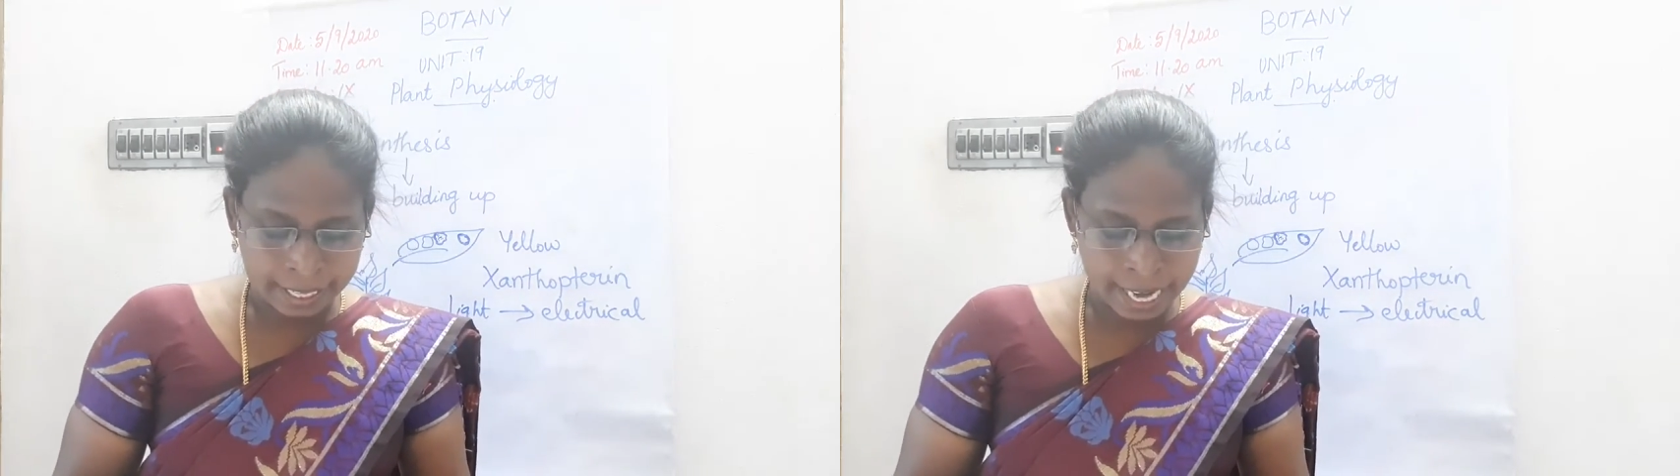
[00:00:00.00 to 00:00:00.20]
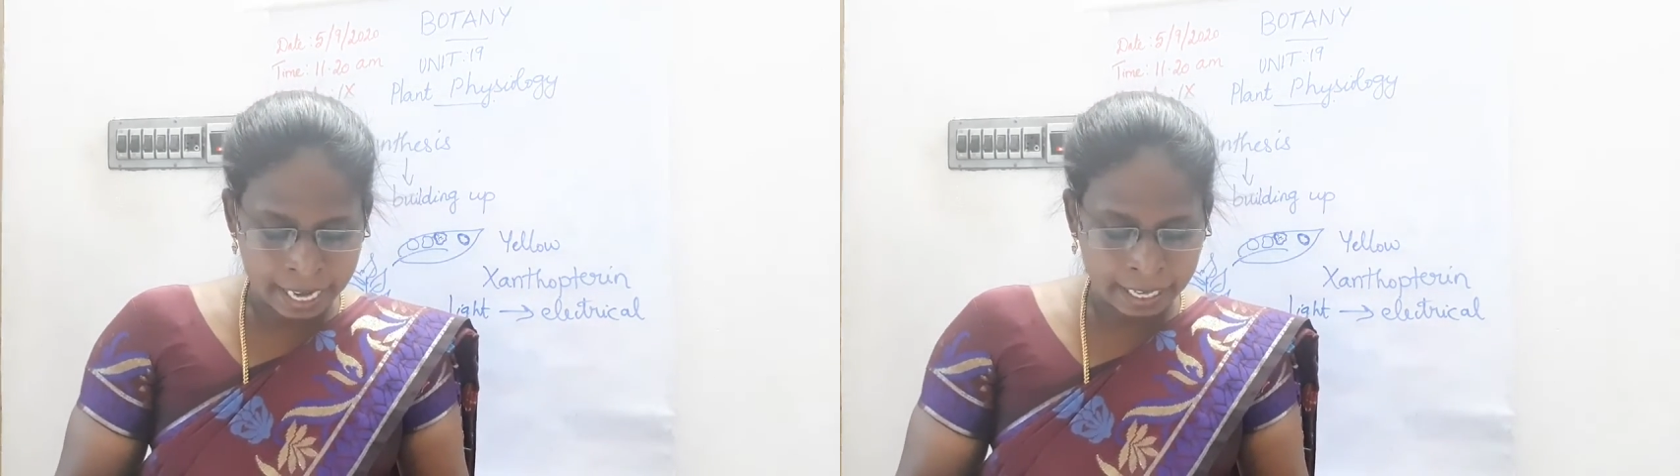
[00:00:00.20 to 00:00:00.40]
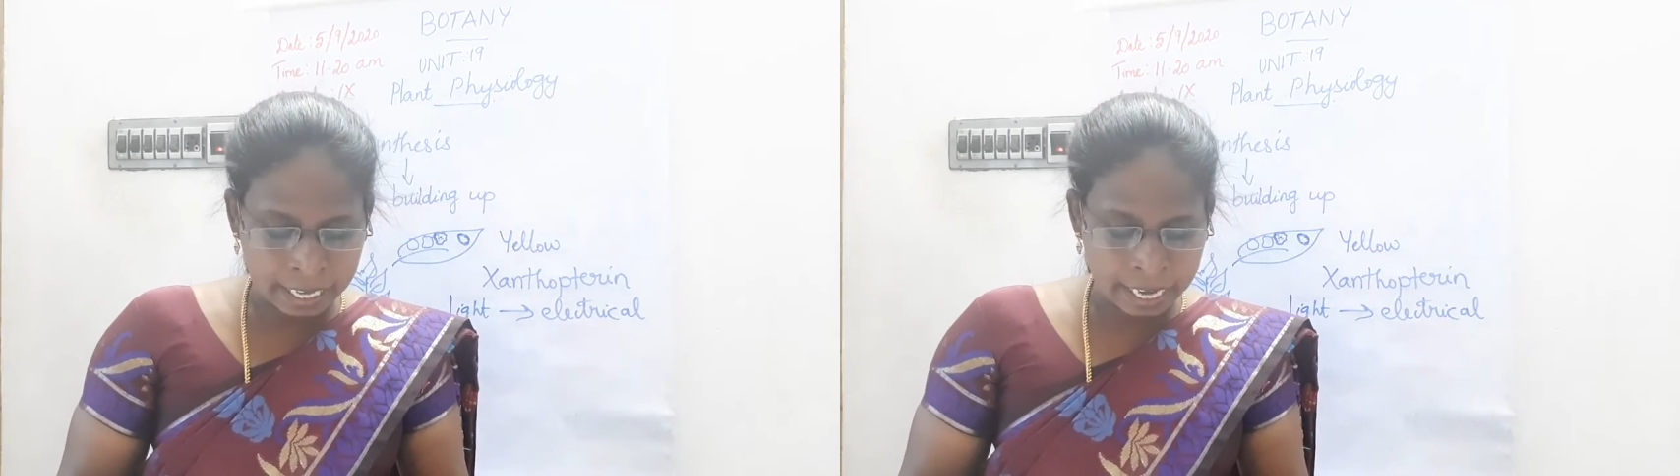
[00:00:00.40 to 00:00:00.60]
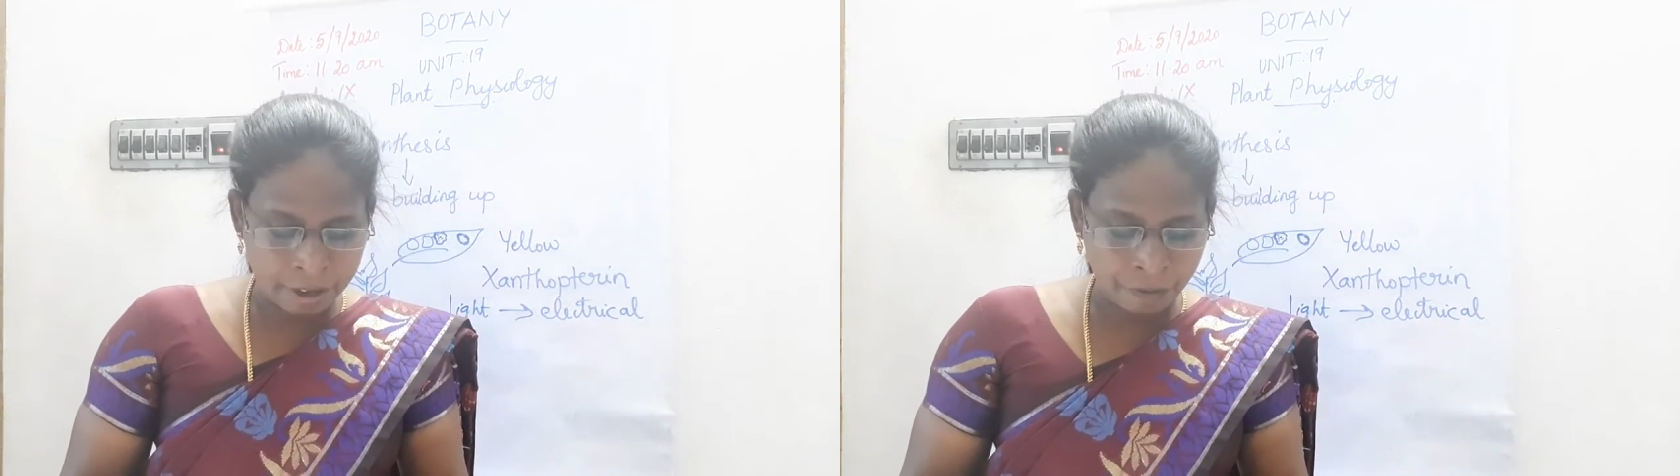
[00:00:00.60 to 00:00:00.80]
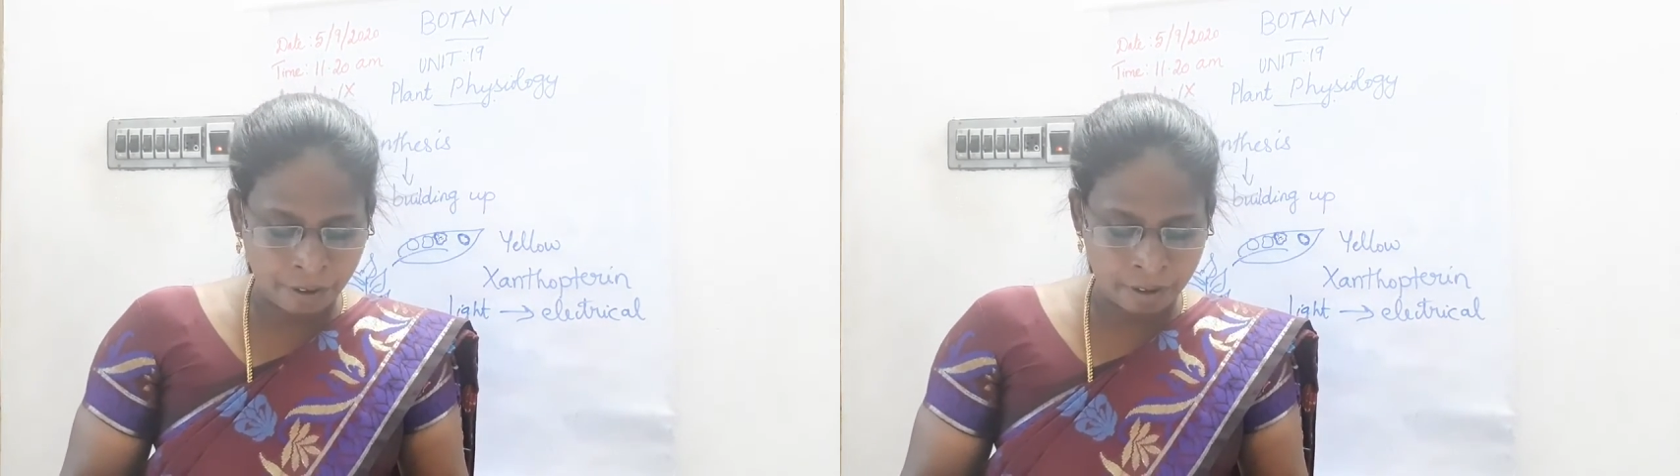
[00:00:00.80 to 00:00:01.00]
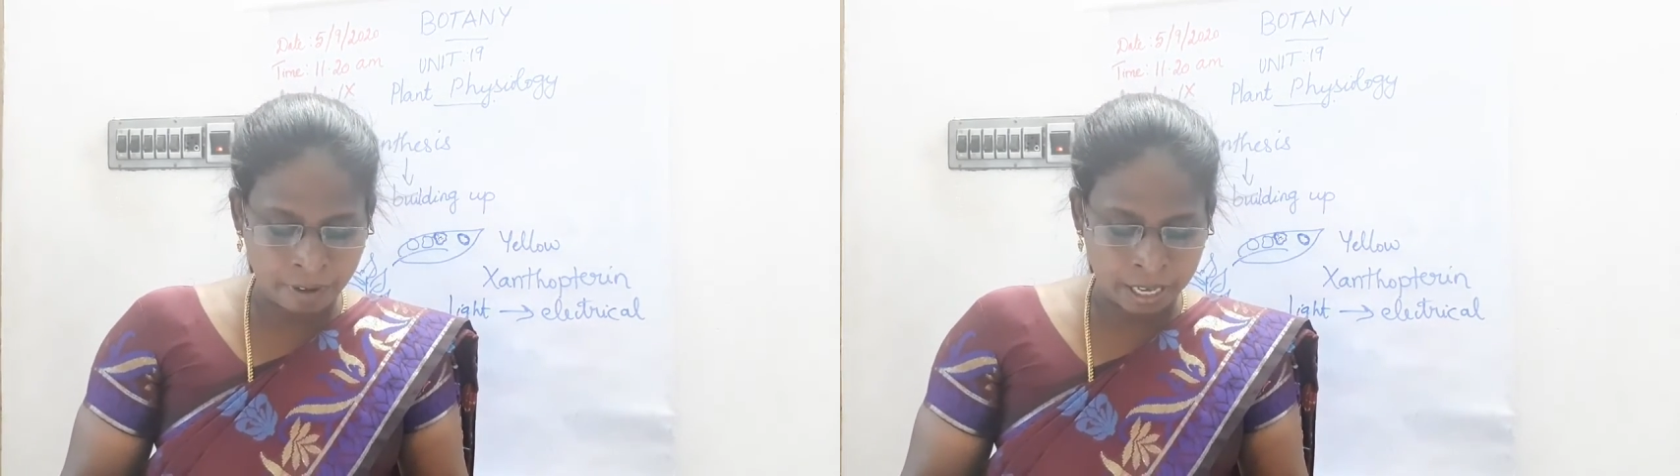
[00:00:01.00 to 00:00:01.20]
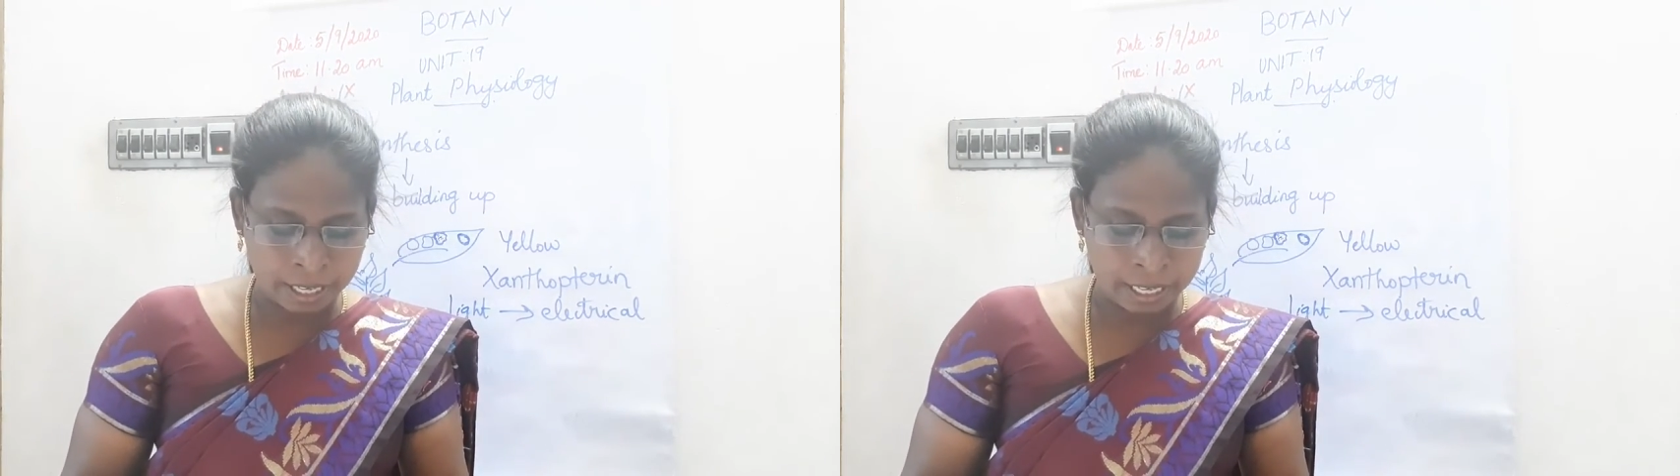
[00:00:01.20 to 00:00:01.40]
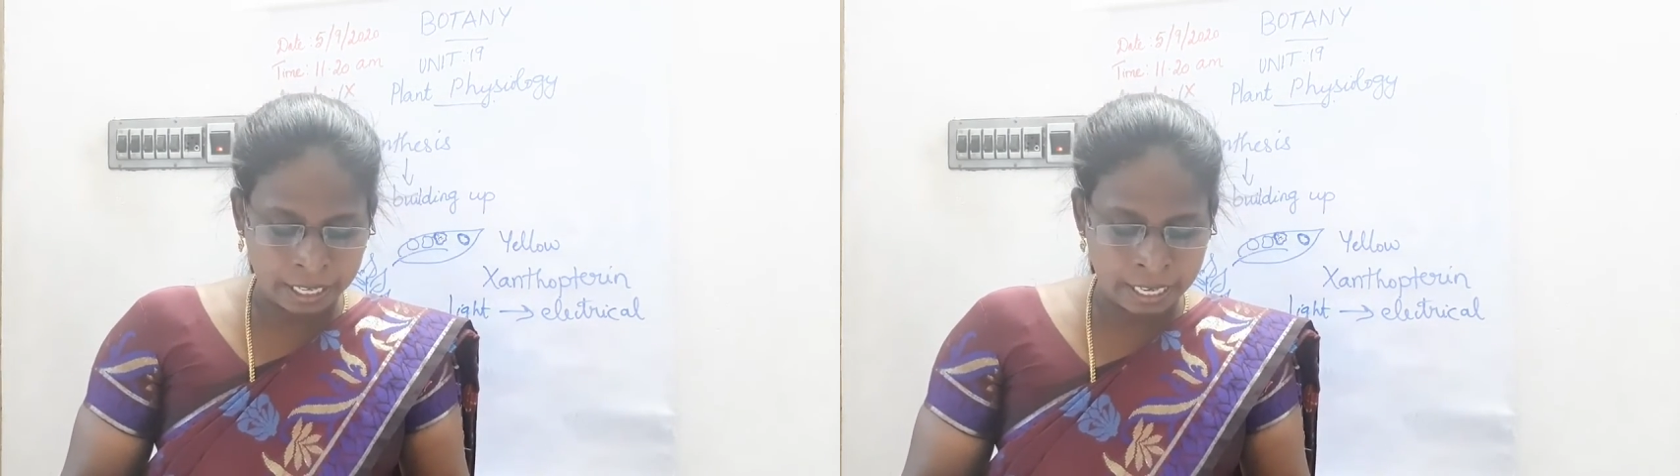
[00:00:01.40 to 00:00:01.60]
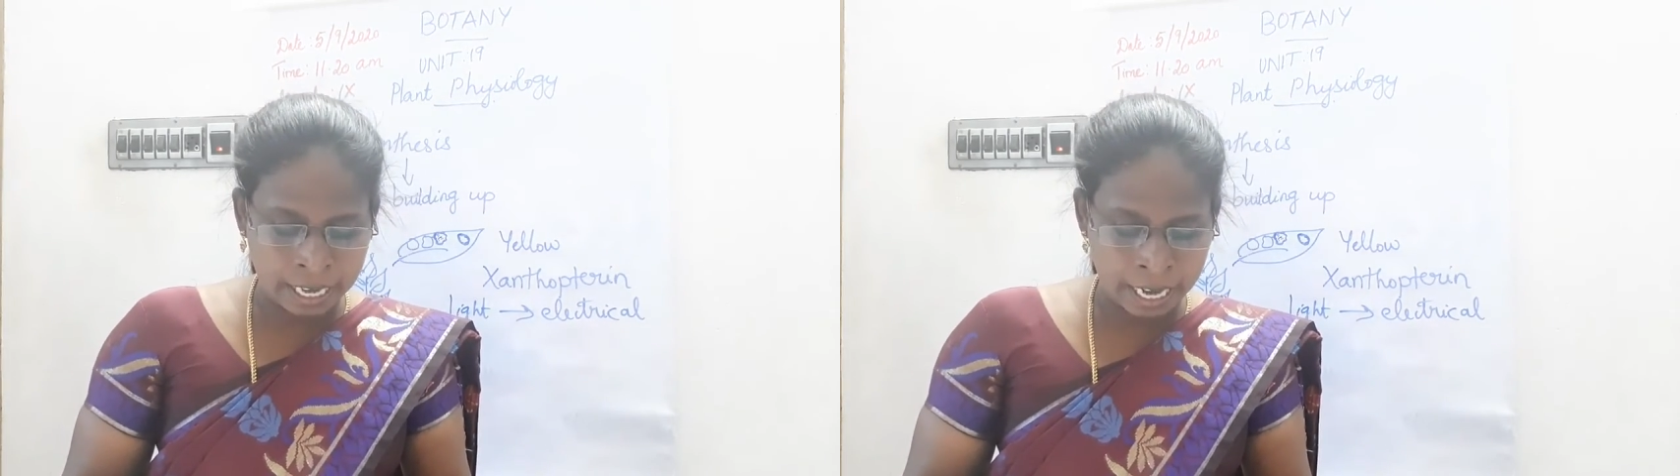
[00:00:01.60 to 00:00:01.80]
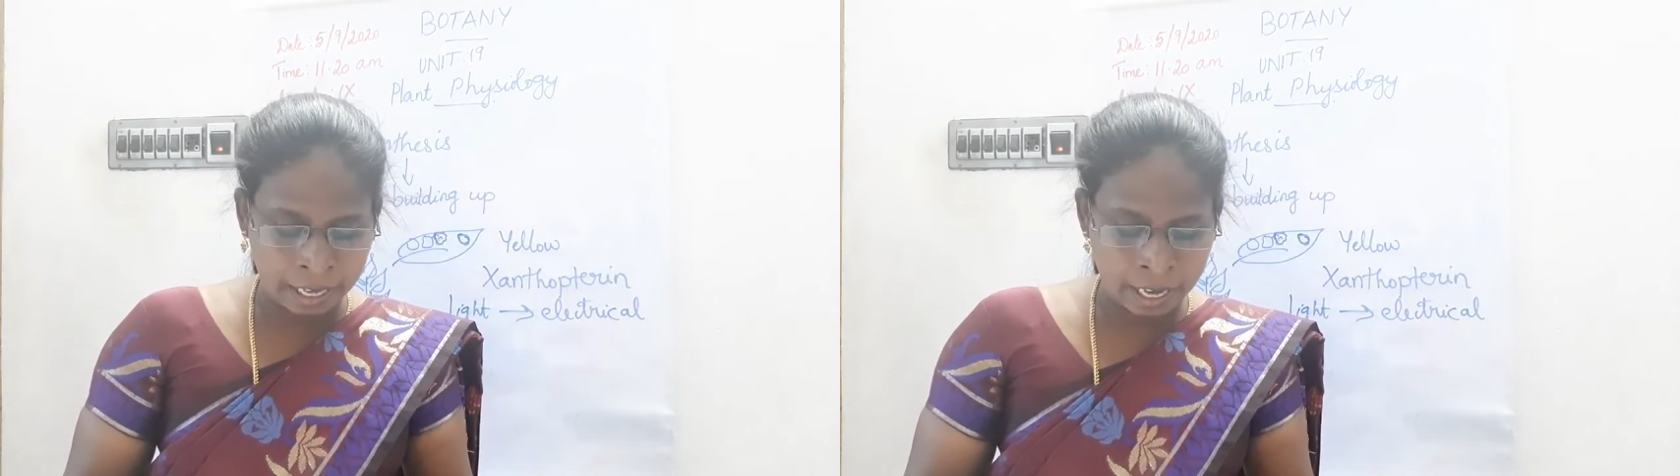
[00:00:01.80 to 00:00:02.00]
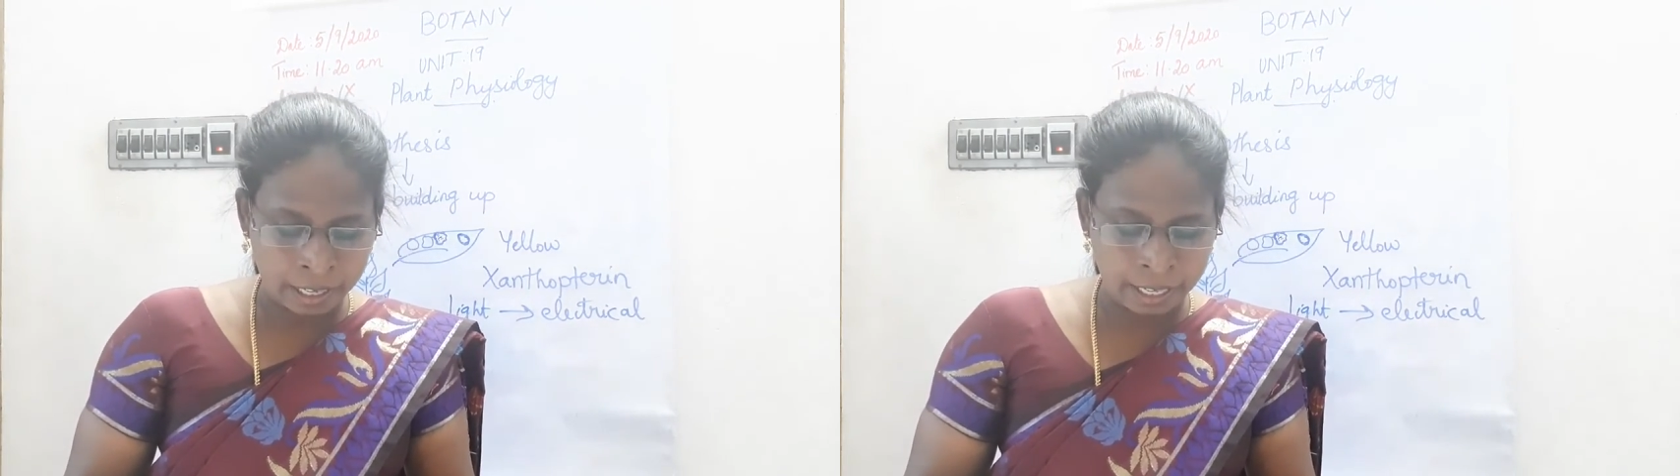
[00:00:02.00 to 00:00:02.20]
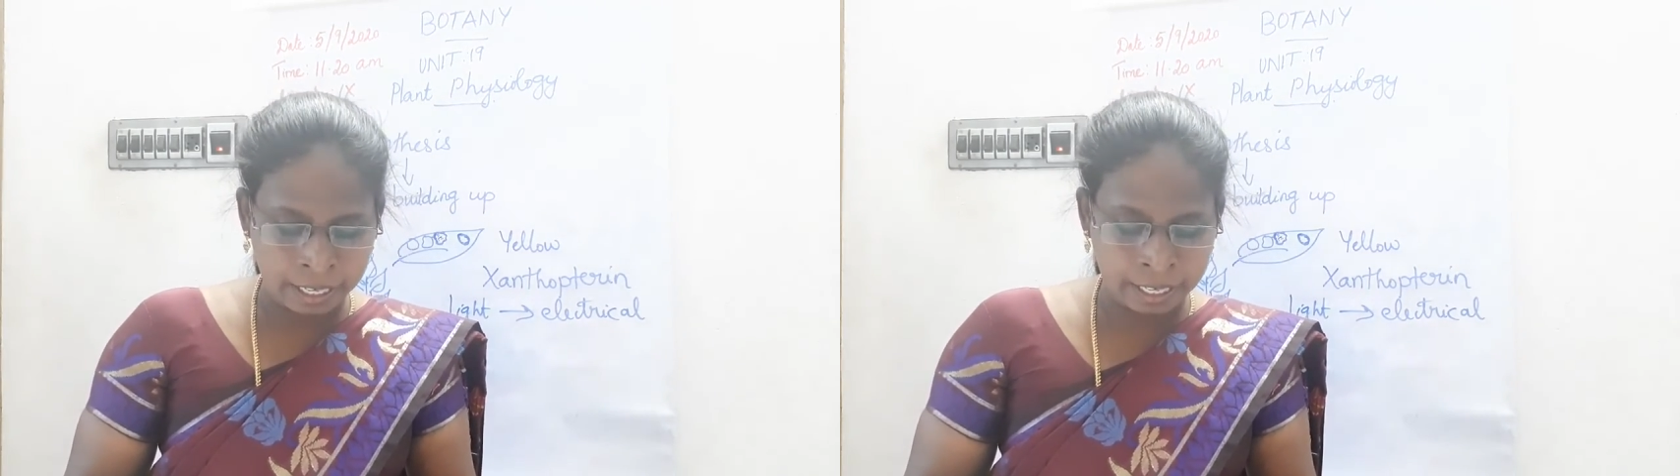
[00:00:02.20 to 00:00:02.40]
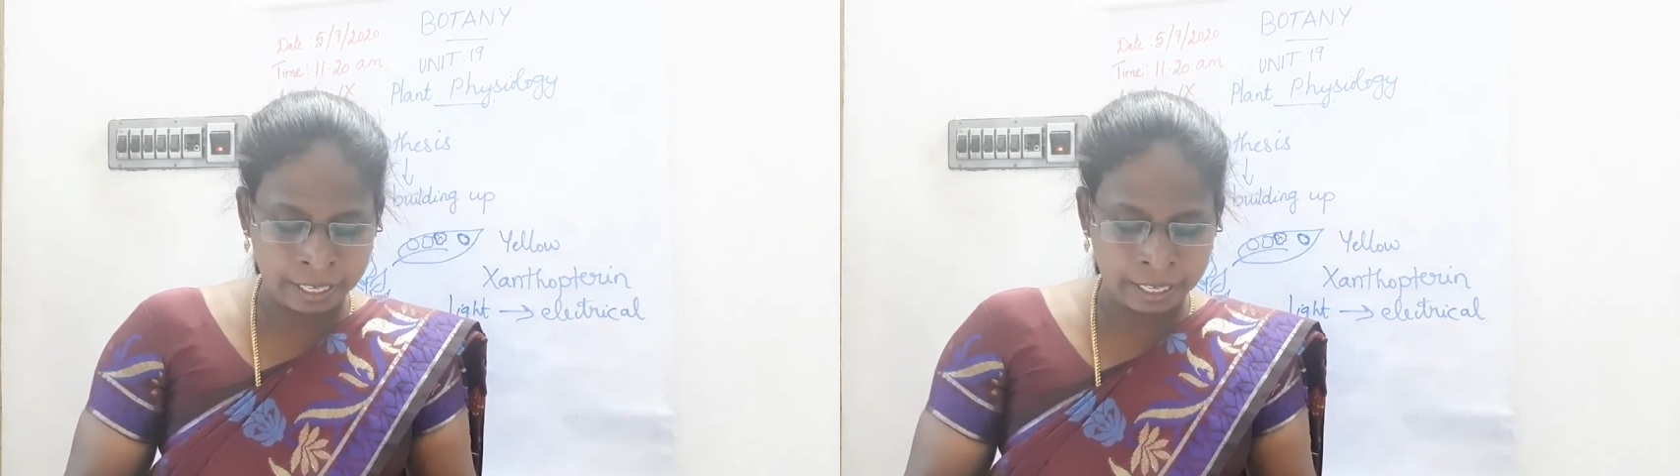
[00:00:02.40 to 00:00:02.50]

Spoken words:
Dandelion flower. D-A-N-D-E-L-I-O-N.